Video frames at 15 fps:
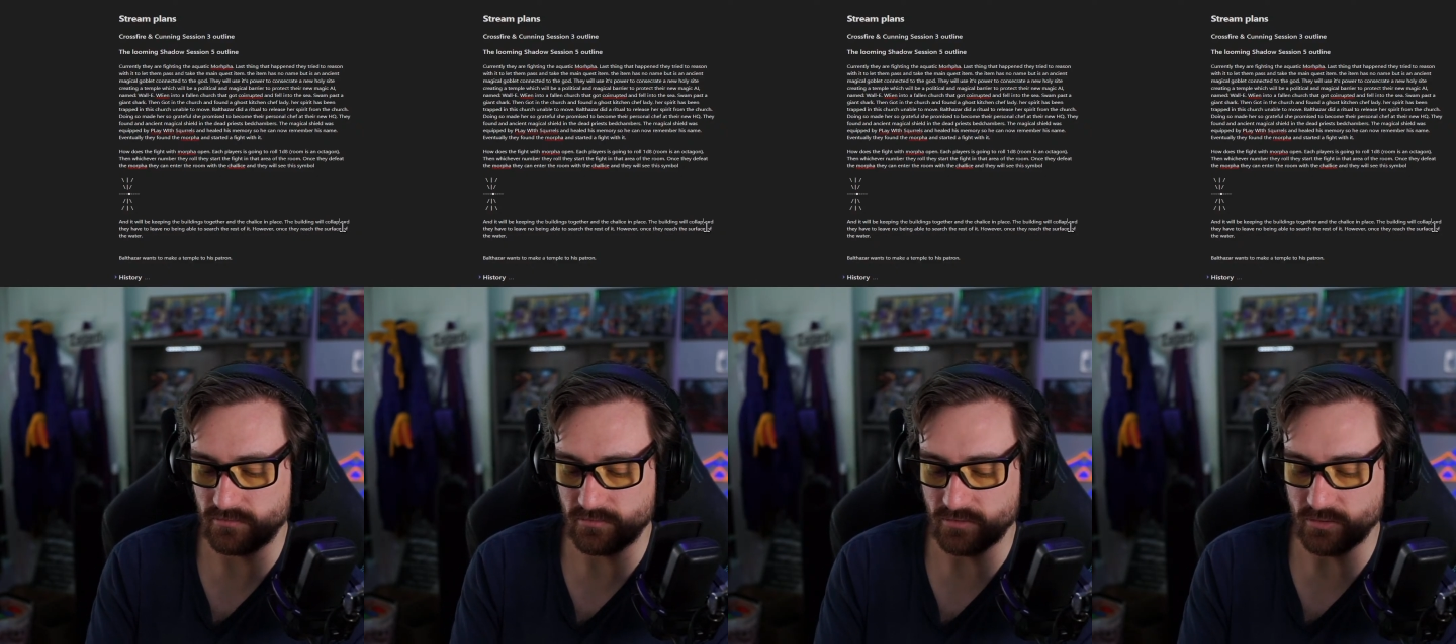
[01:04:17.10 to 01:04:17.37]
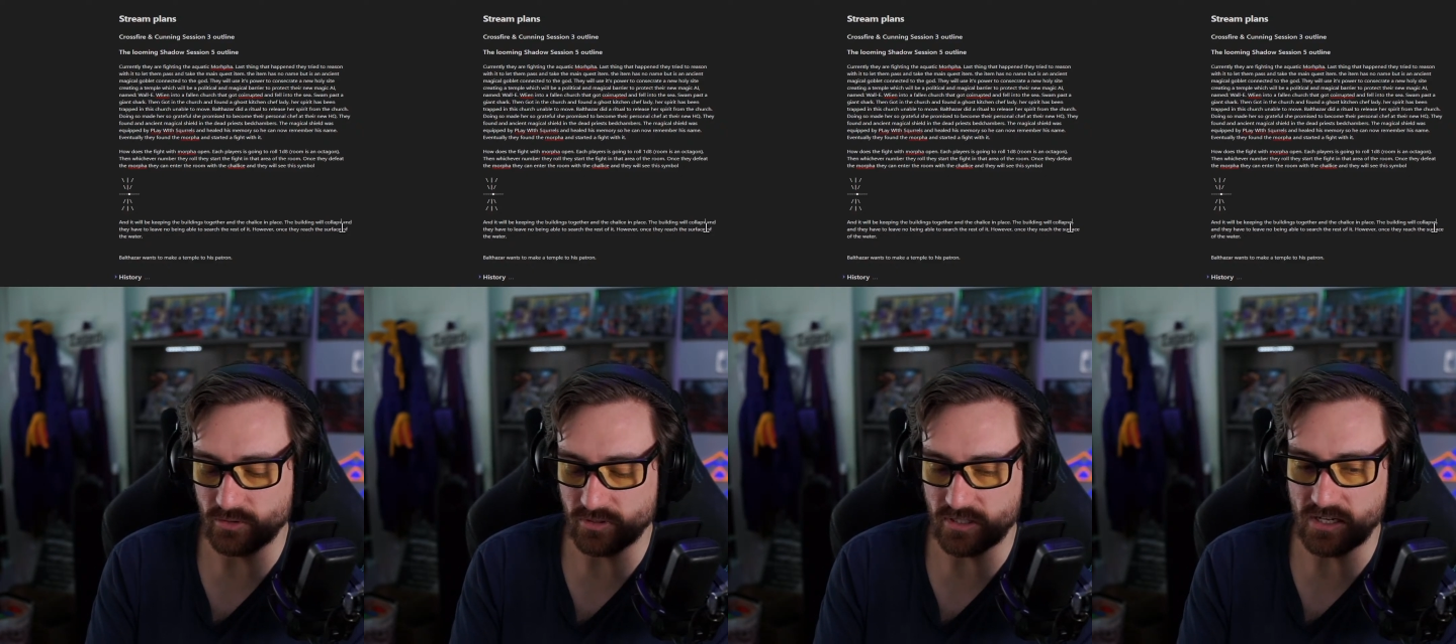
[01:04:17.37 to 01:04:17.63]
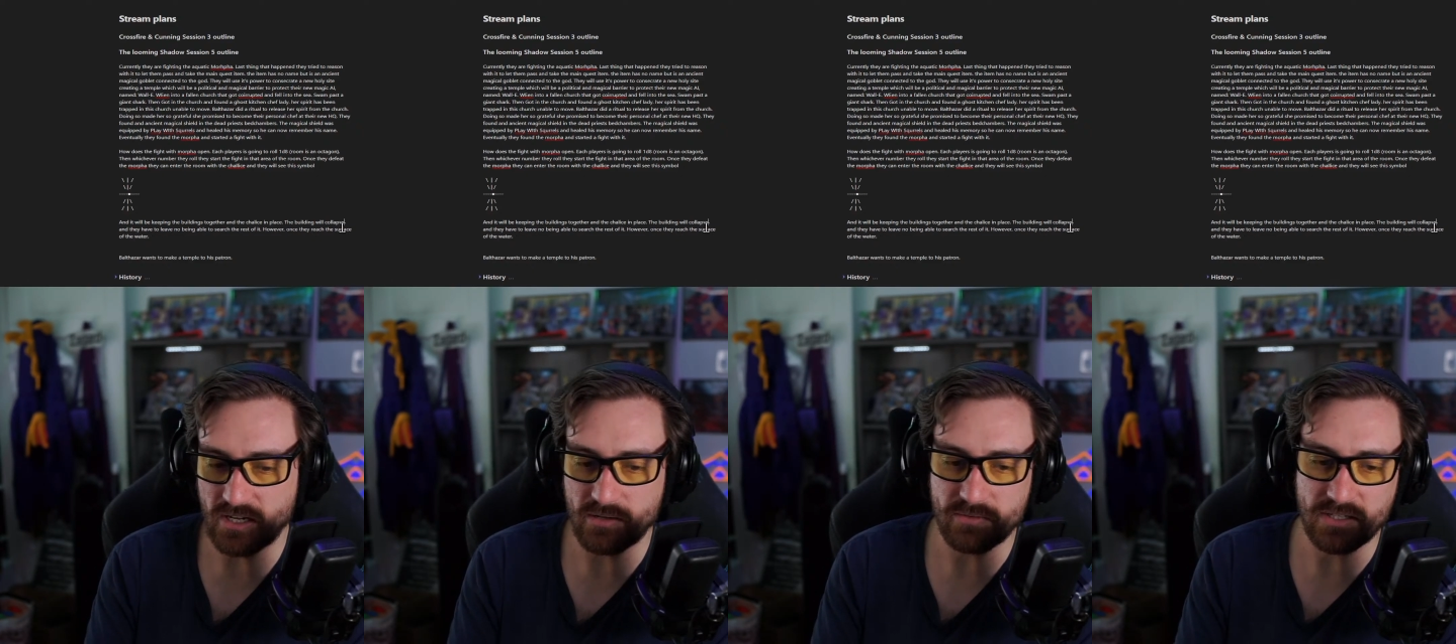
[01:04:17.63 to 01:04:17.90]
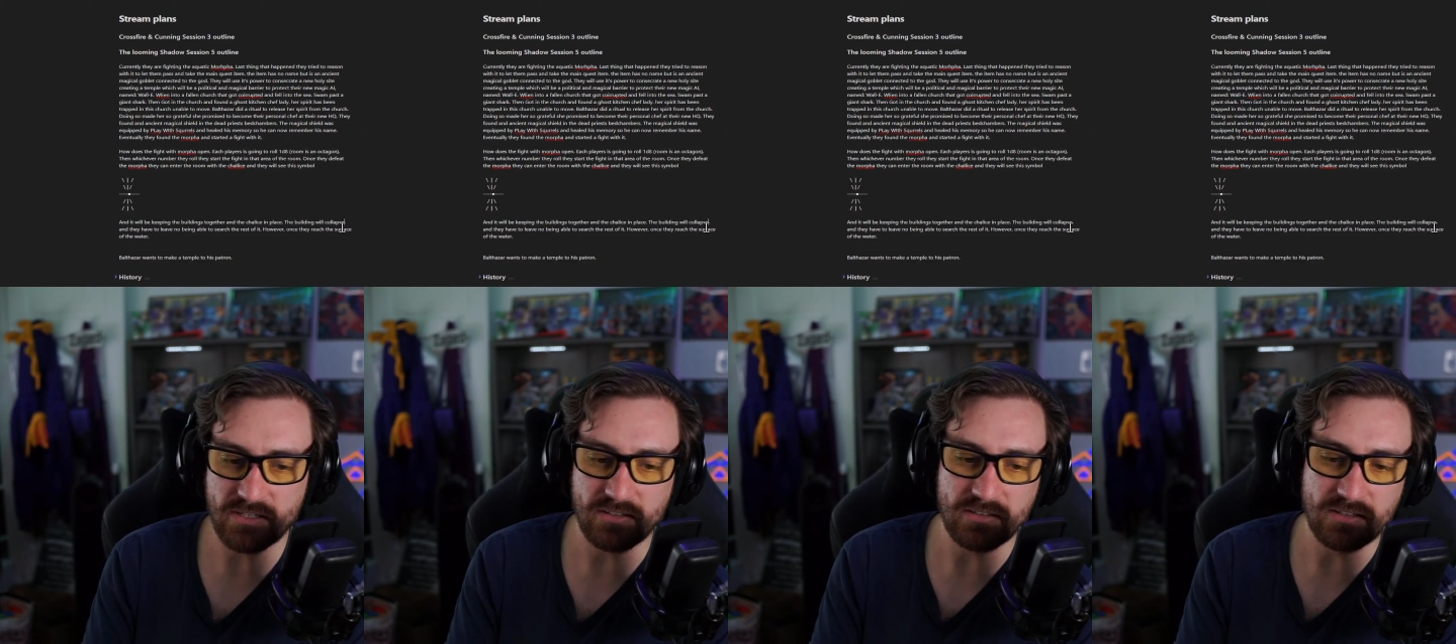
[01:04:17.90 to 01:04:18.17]
Look, I am
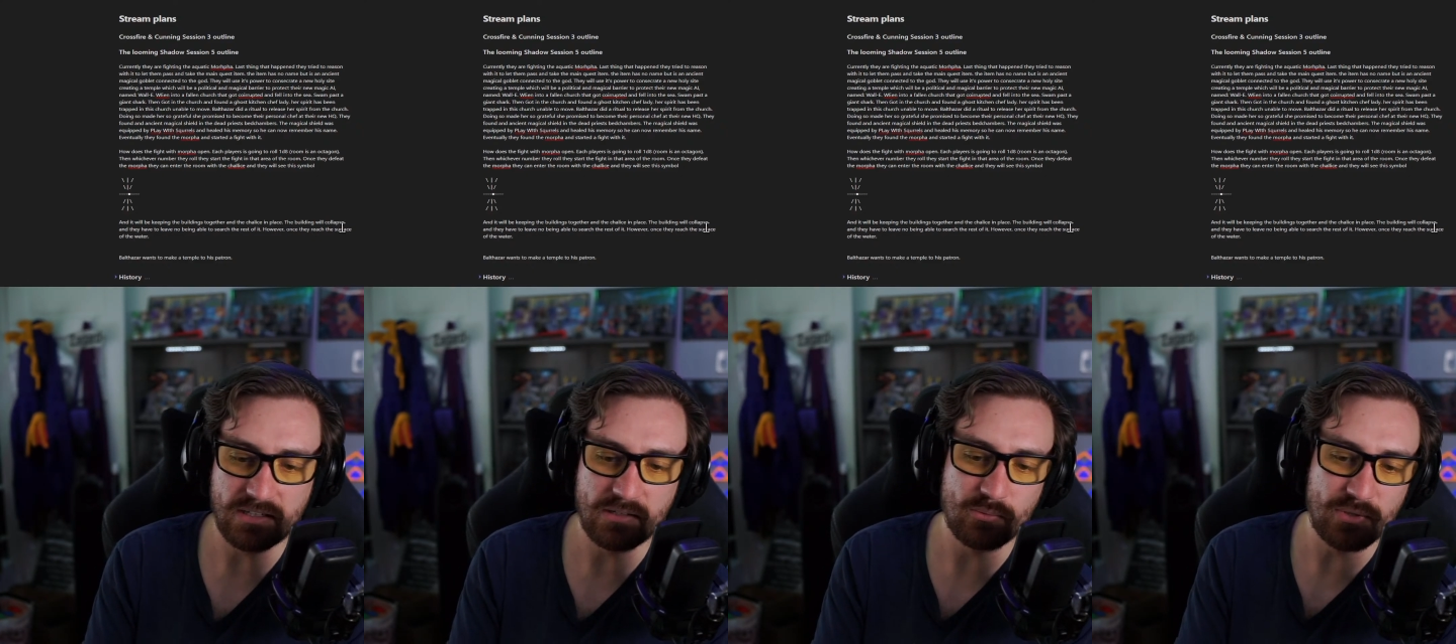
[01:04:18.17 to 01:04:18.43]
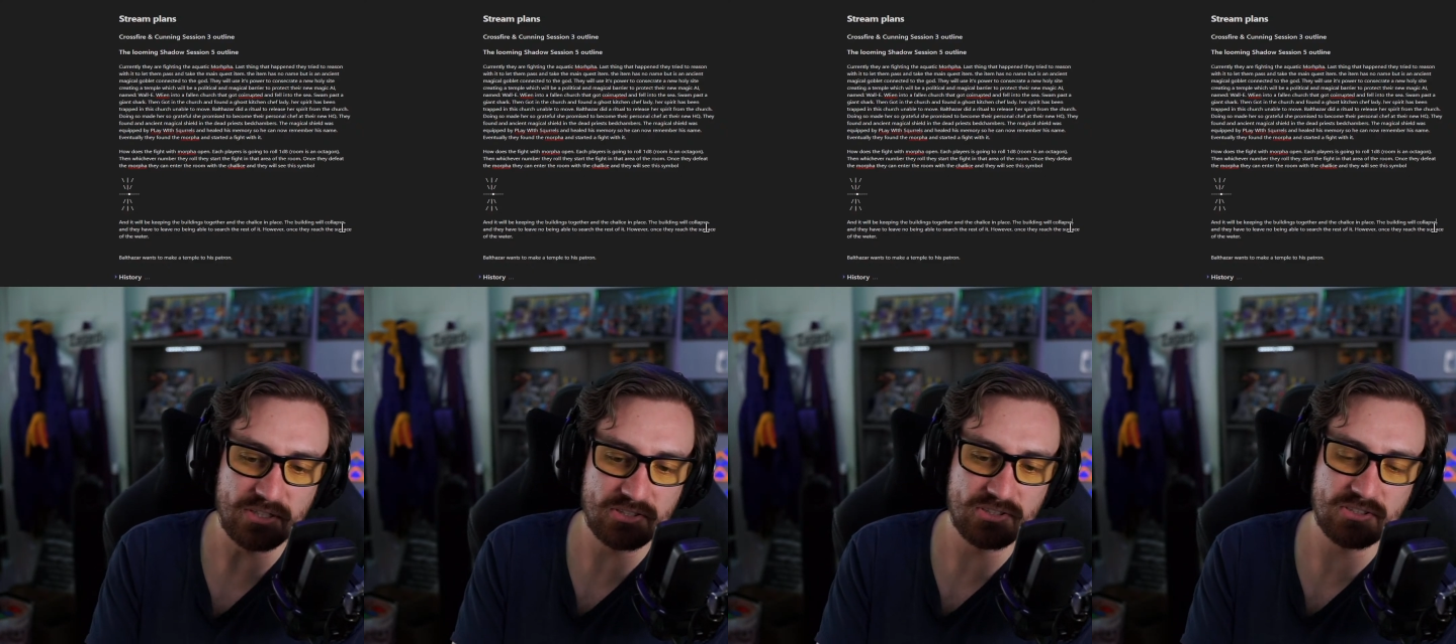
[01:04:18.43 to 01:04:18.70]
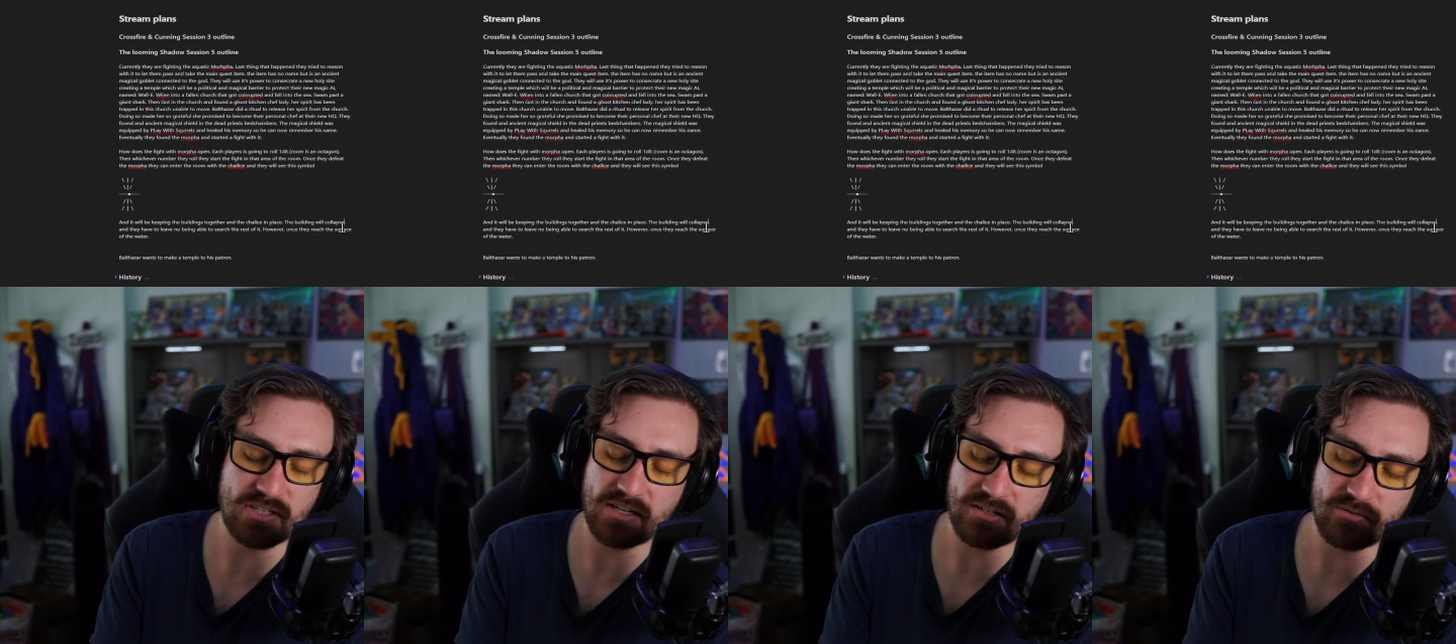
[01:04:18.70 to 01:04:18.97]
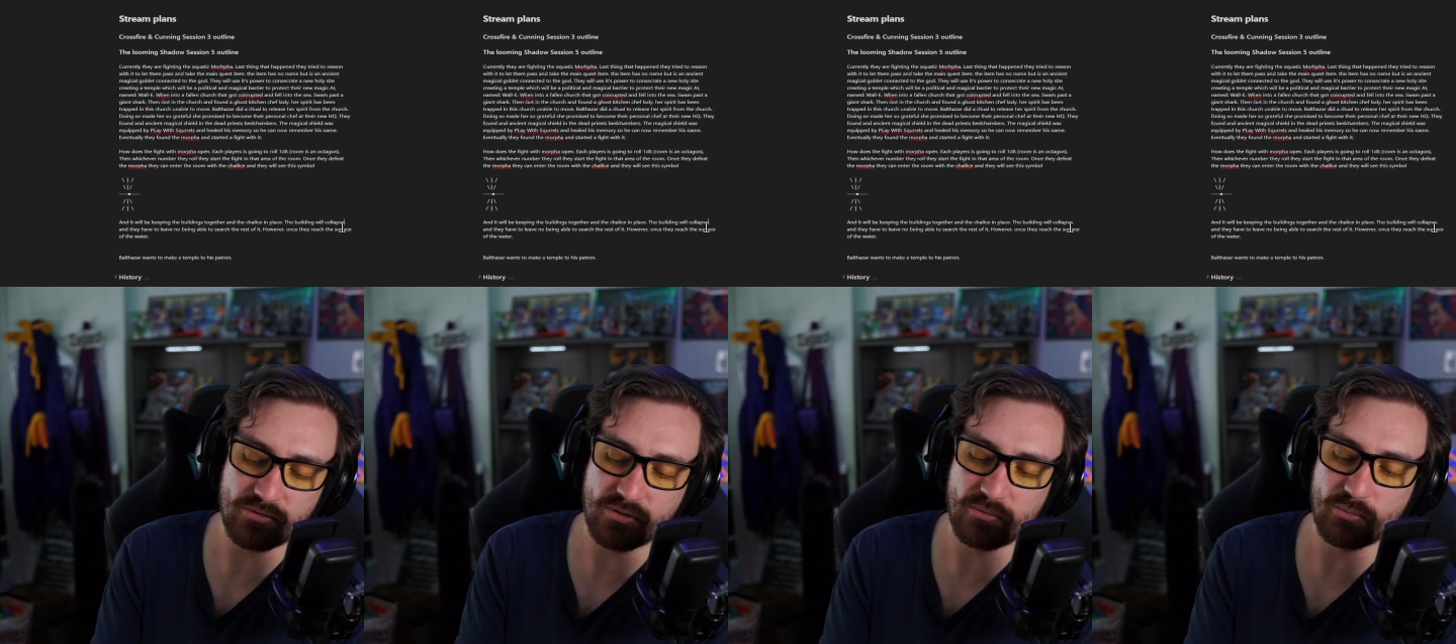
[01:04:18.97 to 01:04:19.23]
not a linguist. I
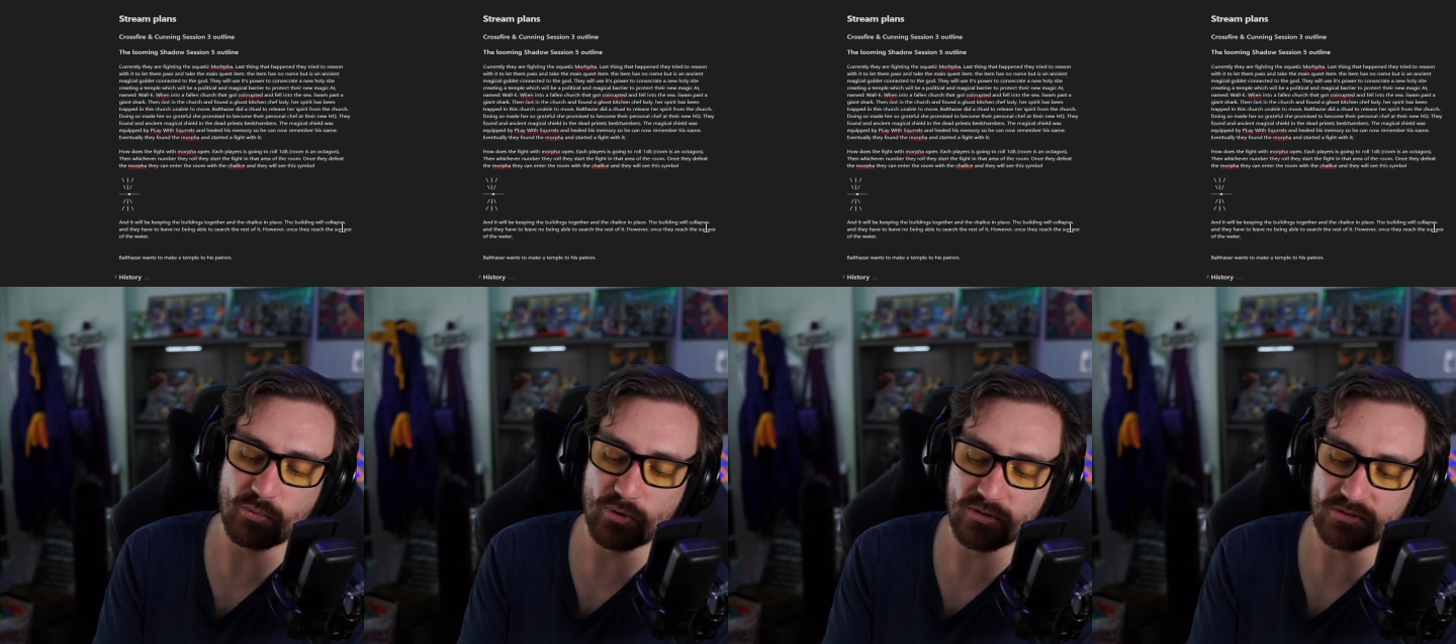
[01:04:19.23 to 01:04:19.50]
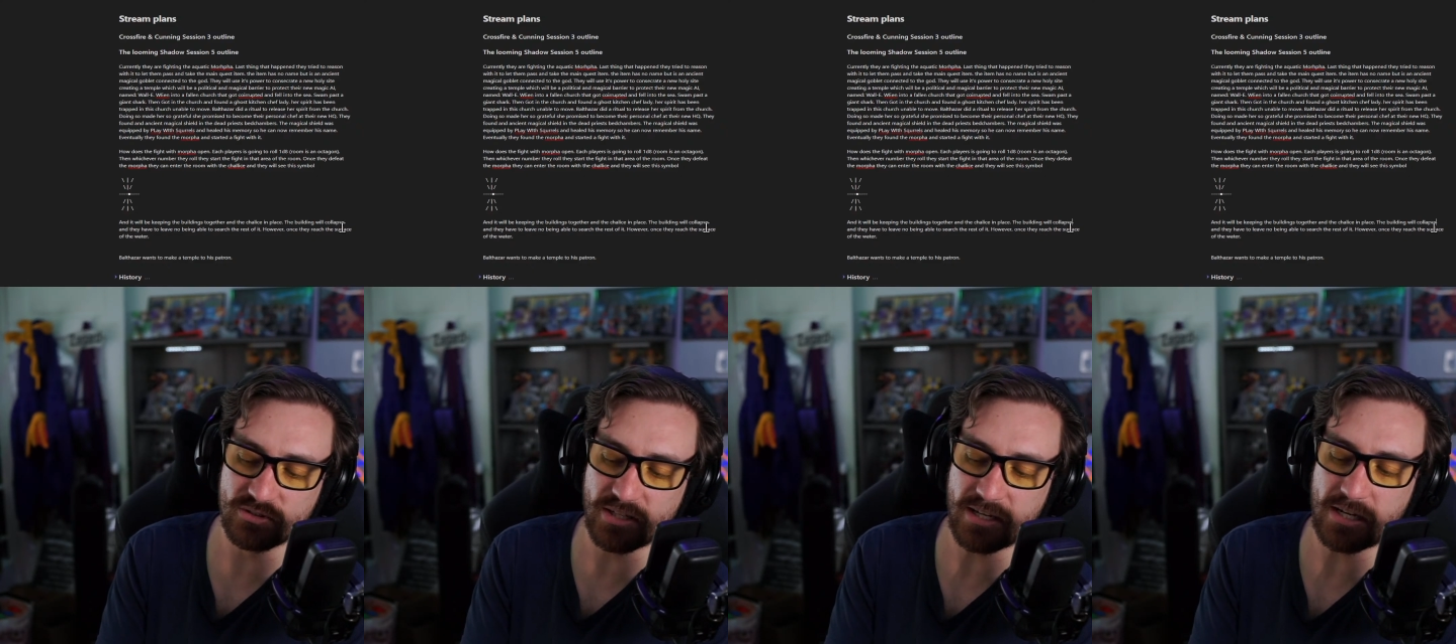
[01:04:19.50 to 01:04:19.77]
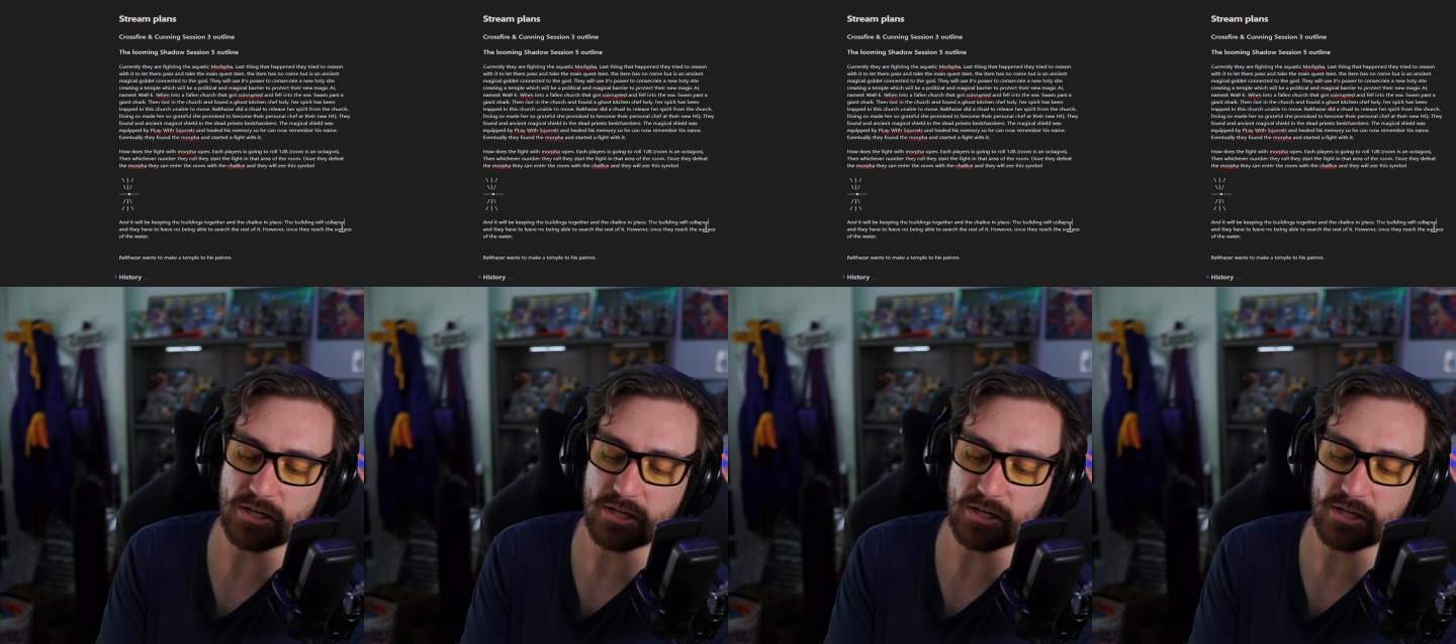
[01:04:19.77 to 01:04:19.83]
don't know words like